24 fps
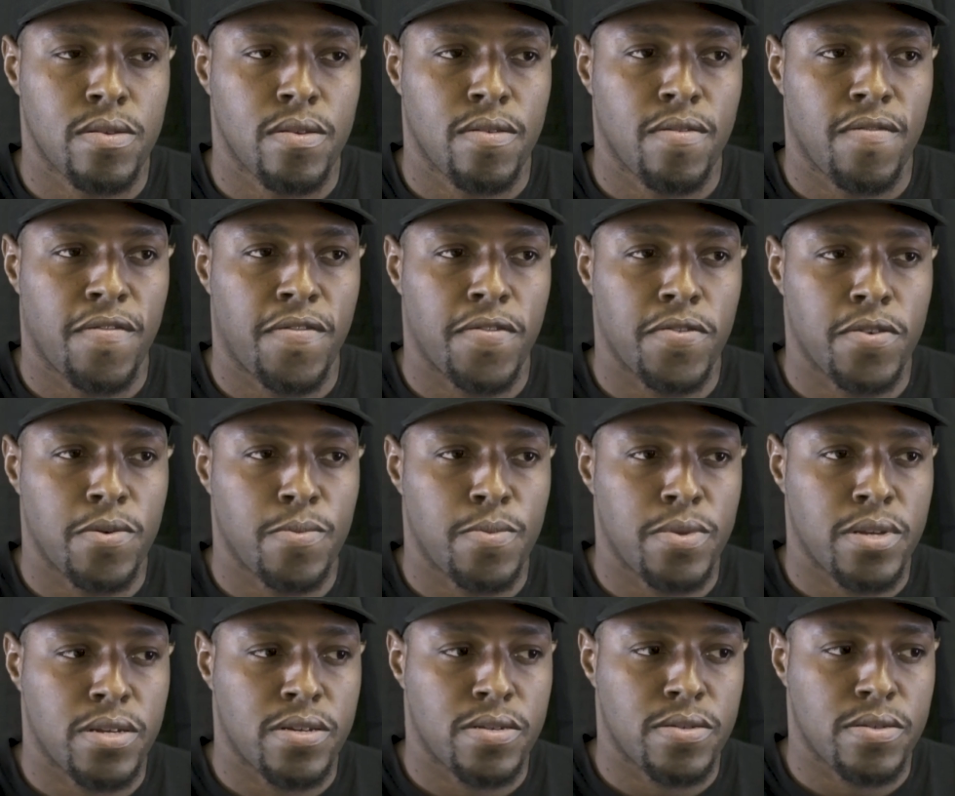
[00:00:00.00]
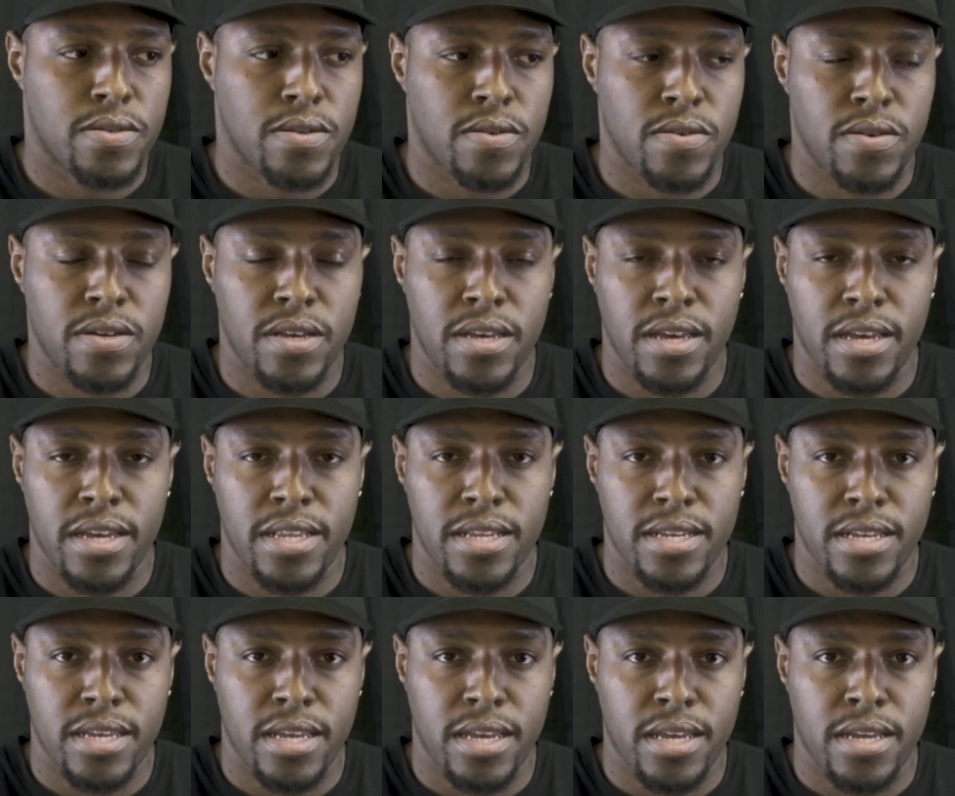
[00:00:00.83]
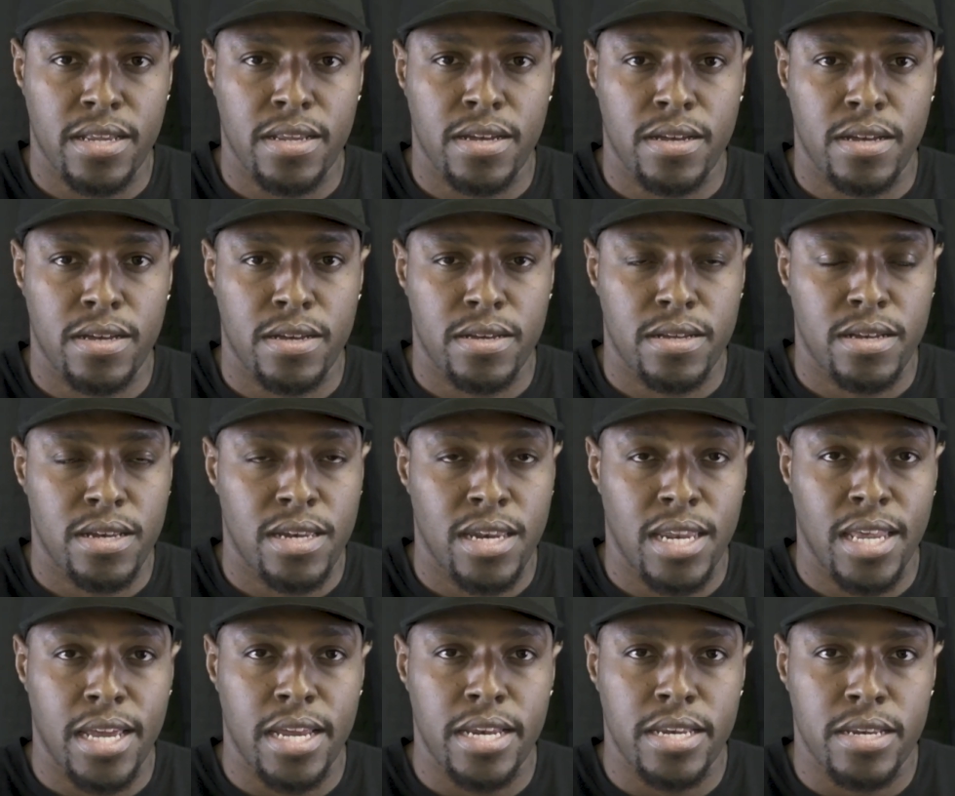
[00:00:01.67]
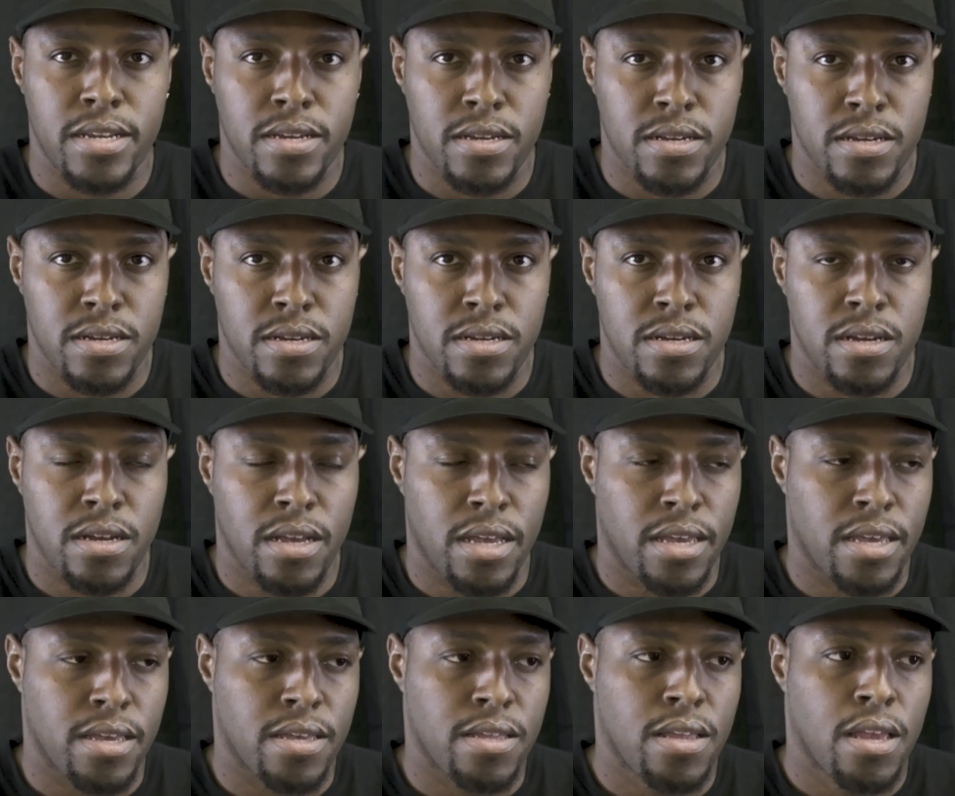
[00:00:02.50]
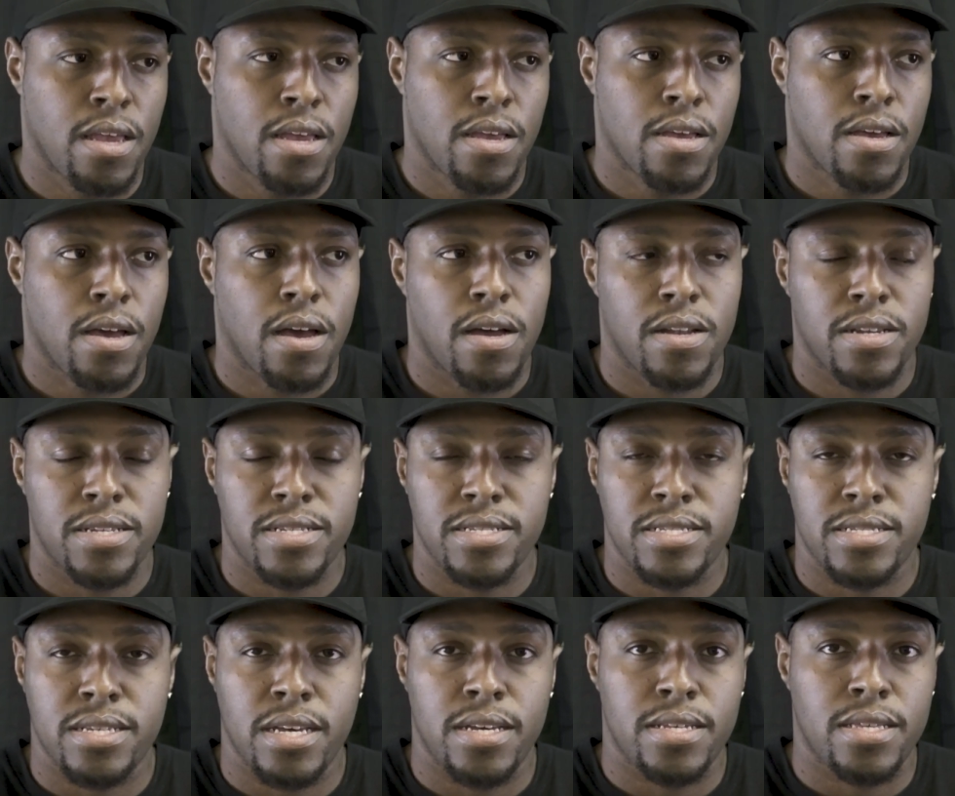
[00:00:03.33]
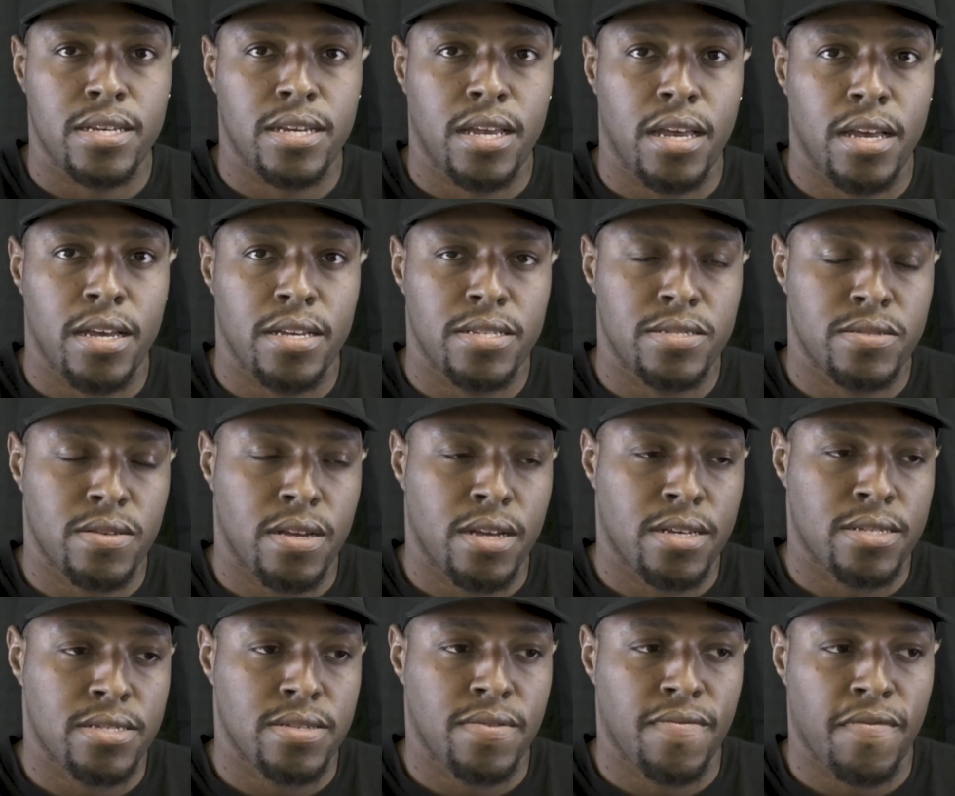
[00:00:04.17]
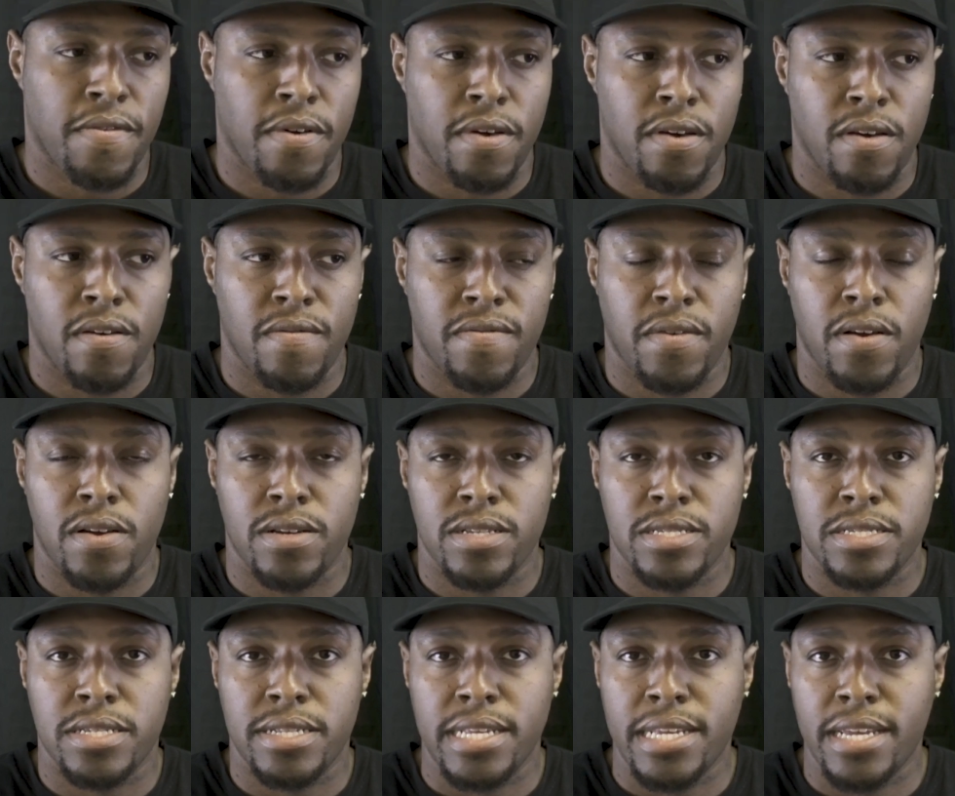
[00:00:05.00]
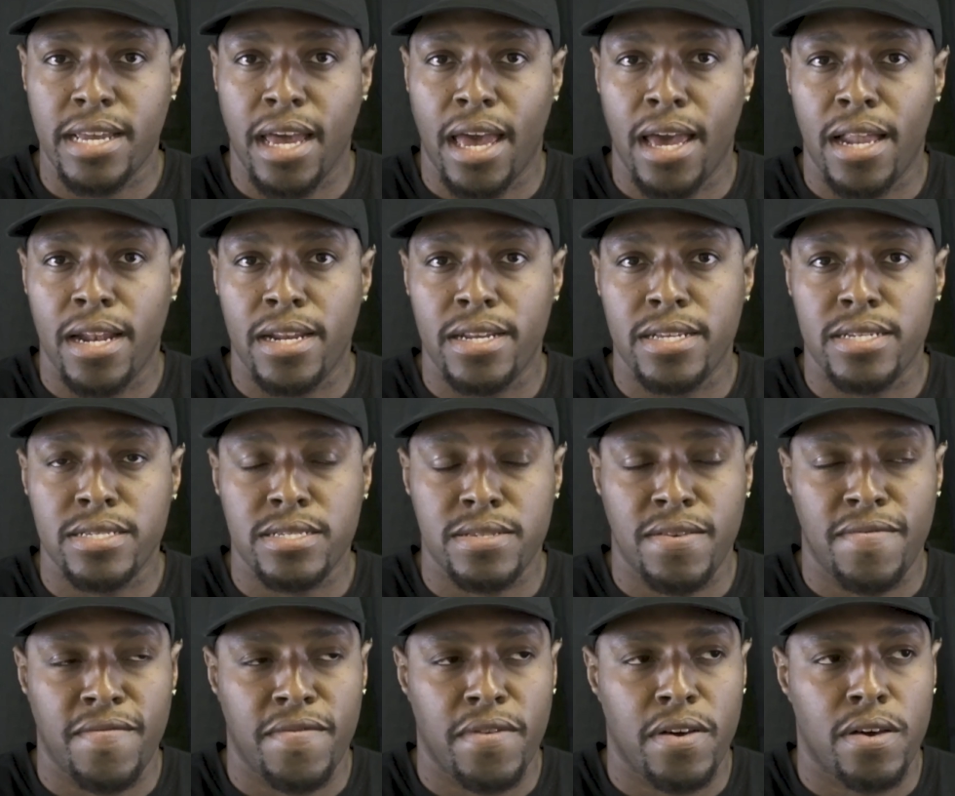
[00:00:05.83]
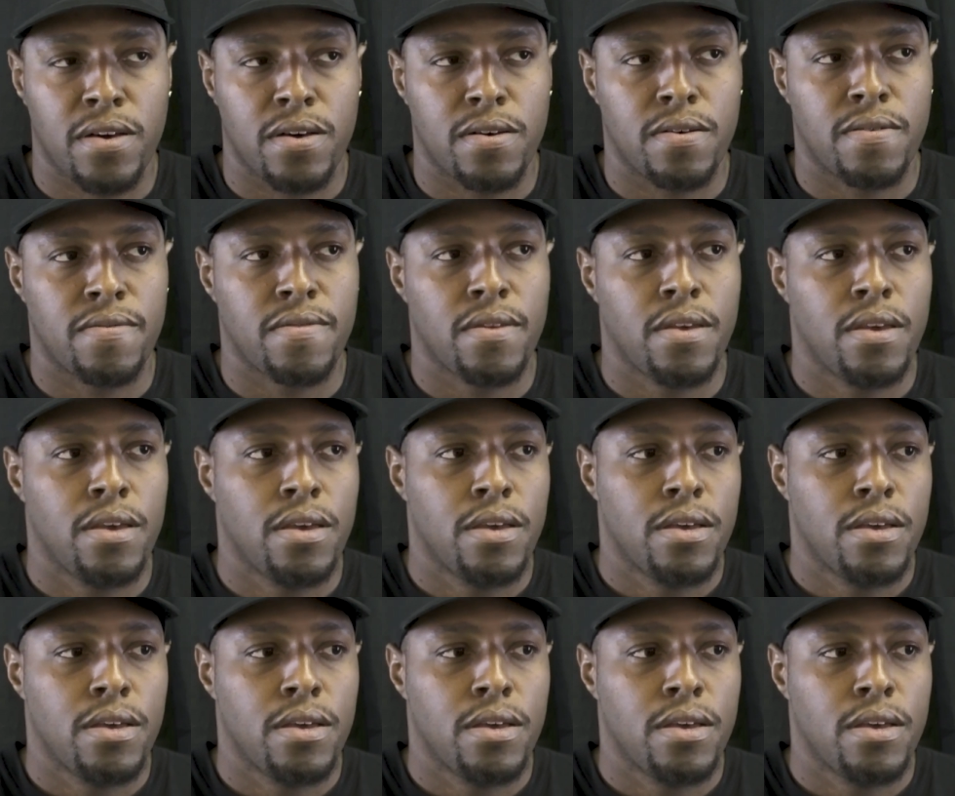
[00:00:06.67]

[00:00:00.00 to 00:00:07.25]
full-blown, go ahead and get a lender and all these other contracts involved, all these legalities involved.